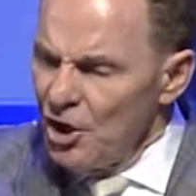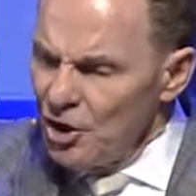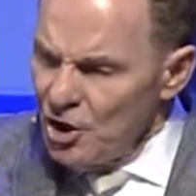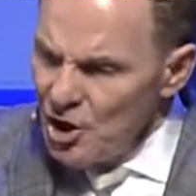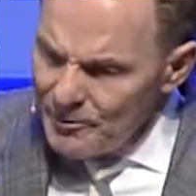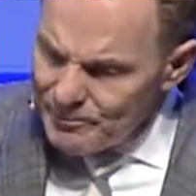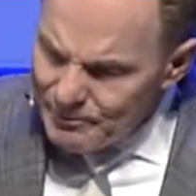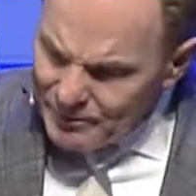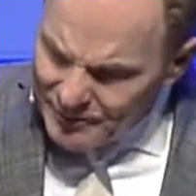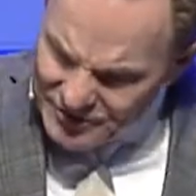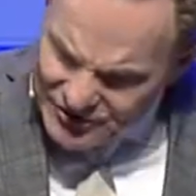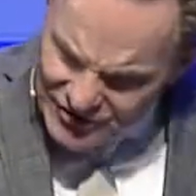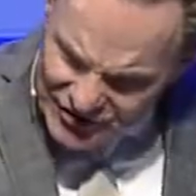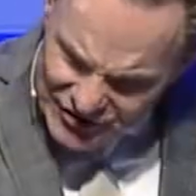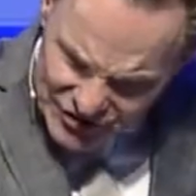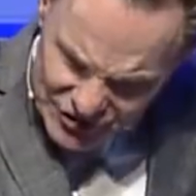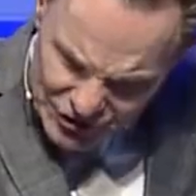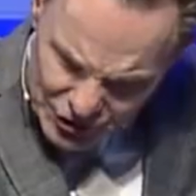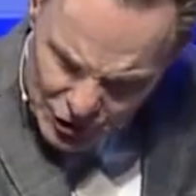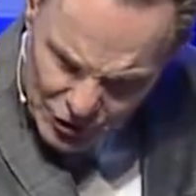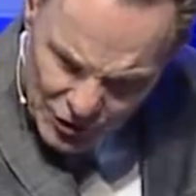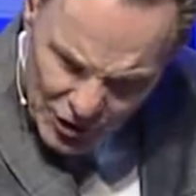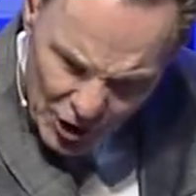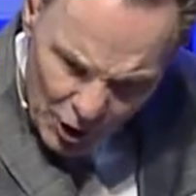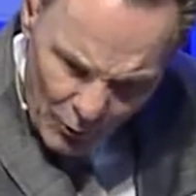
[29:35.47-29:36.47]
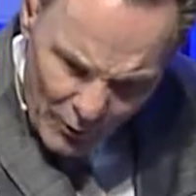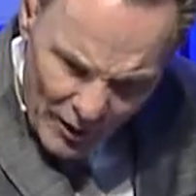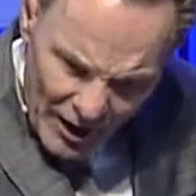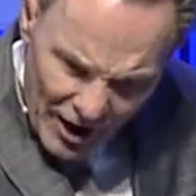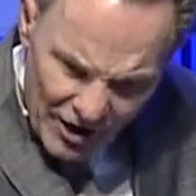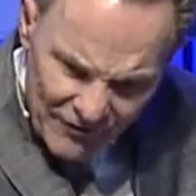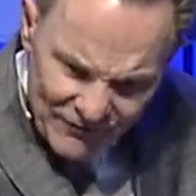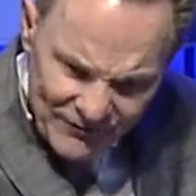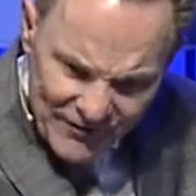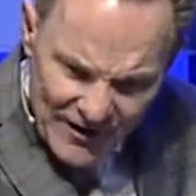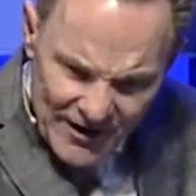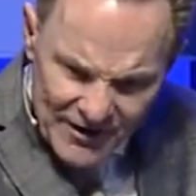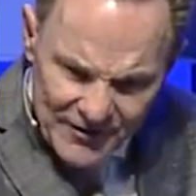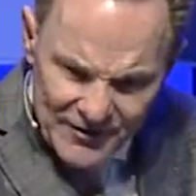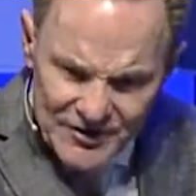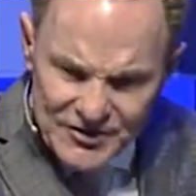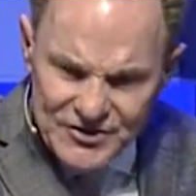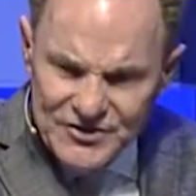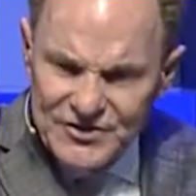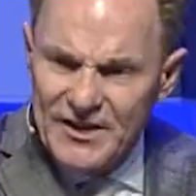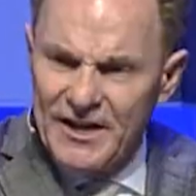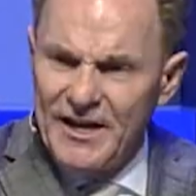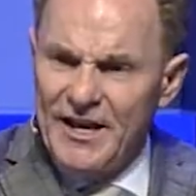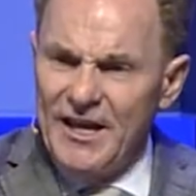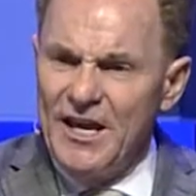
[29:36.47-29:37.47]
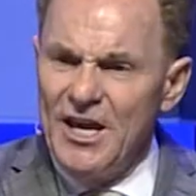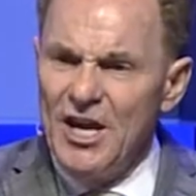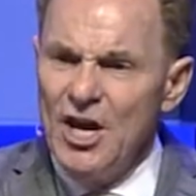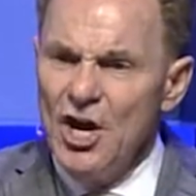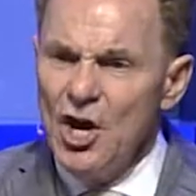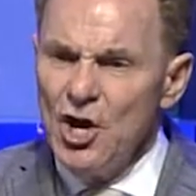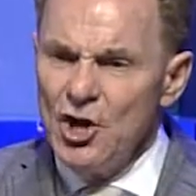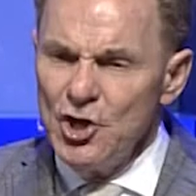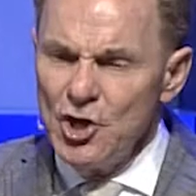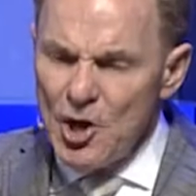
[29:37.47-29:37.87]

you pursue the welfare of the city,